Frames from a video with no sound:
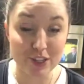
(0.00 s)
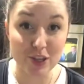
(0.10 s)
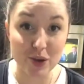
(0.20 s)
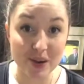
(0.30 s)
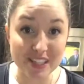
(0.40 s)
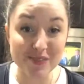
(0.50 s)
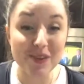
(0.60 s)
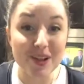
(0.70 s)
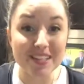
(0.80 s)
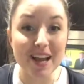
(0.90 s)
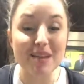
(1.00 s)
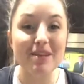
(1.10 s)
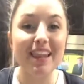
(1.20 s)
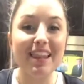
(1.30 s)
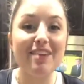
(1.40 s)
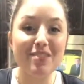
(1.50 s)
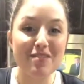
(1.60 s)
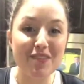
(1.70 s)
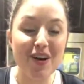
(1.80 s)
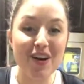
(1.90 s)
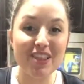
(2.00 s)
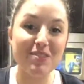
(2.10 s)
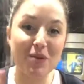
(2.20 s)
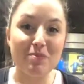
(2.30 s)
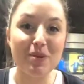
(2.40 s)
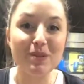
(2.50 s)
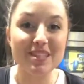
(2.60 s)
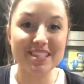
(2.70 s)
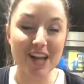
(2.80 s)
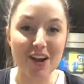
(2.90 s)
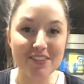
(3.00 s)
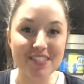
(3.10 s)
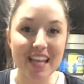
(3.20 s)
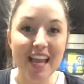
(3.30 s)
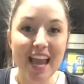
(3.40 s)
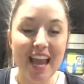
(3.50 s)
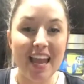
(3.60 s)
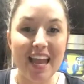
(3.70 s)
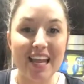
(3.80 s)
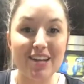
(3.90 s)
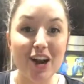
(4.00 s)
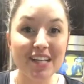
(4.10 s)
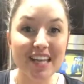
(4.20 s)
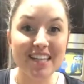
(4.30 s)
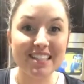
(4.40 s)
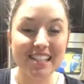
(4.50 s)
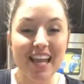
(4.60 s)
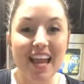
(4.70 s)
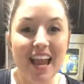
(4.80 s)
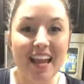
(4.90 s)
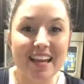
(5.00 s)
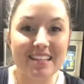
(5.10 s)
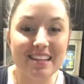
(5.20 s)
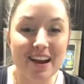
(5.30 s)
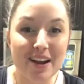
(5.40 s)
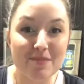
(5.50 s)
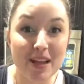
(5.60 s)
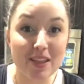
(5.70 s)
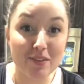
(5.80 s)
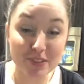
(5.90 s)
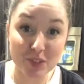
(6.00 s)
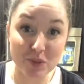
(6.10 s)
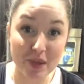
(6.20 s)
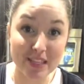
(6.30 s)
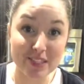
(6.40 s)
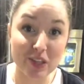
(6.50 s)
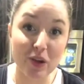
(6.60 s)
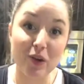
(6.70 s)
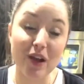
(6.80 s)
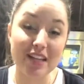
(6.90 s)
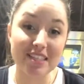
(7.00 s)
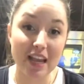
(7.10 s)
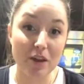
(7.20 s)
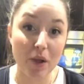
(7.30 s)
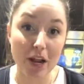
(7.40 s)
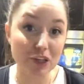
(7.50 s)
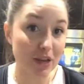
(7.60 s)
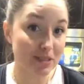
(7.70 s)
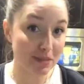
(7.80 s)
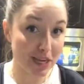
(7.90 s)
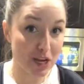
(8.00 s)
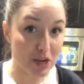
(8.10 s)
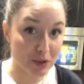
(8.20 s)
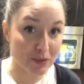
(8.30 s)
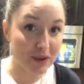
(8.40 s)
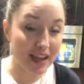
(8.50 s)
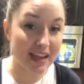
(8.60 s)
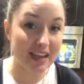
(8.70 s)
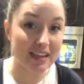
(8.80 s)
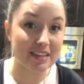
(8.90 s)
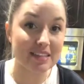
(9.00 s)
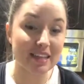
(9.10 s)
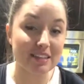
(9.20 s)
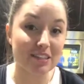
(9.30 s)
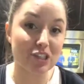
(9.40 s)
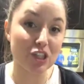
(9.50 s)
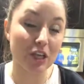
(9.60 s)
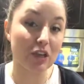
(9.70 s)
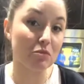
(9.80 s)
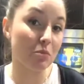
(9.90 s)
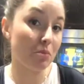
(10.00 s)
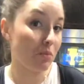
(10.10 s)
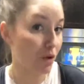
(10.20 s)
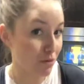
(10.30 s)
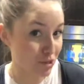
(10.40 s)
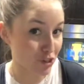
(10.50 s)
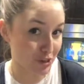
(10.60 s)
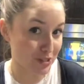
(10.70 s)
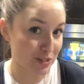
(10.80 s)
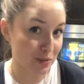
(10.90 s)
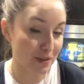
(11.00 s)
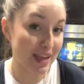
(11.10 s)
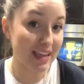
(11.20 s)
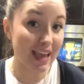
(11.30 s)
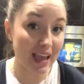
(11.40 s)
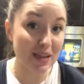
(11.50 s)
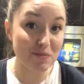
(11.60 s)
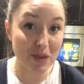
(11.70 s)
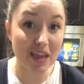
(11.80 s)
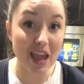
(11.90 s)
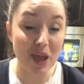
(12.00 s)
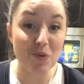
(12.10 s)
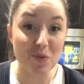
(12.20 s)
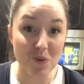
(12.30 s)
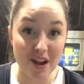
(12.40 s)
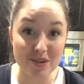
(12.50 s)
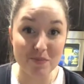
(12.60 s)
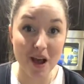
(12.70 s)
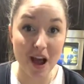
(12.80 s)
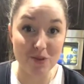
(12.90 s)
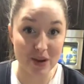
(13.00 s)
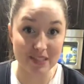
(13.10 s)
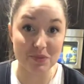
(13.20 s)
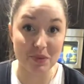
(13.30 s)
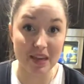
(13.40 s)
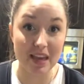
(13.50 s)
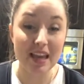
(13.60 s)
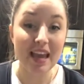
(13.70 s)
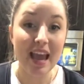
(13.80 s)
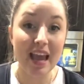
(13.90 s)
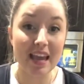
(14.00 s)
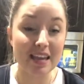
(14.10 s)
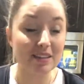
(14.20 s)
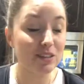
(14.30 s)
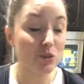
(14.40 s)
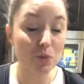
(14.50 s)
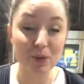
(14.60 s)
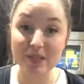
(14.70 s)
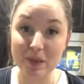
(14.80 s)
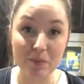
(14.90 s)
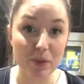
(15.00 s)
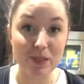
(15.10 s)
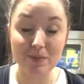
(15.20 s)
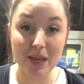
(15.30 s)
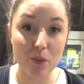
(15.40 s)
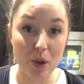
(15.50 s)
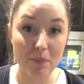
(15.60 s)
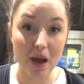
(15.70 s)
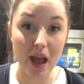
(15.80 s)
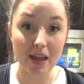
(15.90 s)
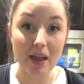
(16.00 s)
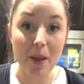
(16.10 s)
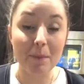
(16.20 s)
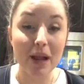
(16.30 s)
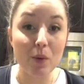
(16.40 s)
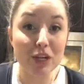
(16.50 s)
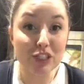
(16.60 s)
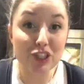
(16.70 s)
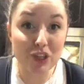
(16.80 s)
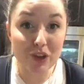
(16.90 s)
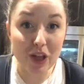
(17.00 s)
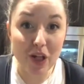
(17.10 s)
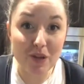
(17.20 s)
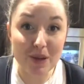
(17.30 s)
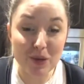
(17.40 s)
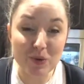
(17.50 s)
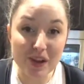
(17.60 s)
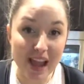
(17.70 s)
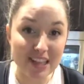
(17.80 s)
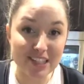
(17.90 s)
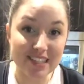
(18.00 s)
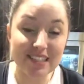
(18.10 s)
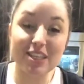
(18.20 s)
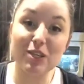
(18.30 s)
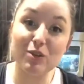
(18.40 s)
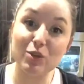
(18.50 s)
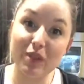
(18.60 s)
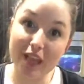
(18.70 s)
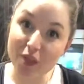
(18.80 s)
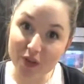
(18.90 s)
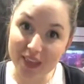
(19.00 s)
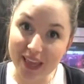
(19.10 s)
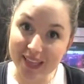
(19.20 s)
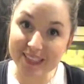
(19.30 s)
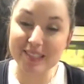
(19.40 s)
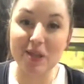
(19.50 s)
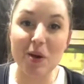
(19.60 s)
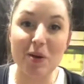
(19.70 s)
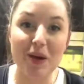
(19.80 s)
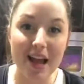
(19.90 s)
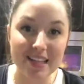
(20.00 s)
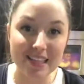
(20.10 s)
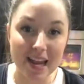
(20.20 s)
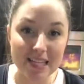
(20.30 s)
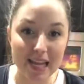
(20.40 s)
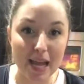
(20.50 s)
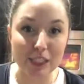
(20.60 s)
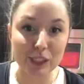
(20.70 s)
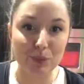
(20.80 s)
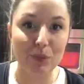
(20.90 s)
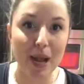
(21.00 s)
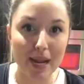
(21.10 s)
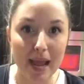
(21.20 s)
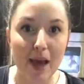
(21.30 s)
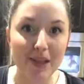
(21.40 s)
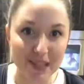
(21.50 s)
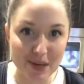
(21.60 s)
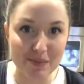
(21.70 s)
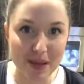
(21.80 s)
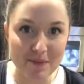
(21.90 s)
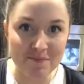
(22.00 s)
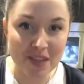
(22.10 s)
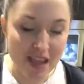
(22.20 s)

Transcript: So it's fall time. I love the fall. I love to wear boots and scarves and cardigans, and um, I love soup. And so I decided why not try something new, and it's a chicken Parmesan soup. It can be a one pot recipe and super simple to make it one pot, but I wanted to show y'all all my cool gadgets to use with other things. So I decided to kind of spread it out a little bit.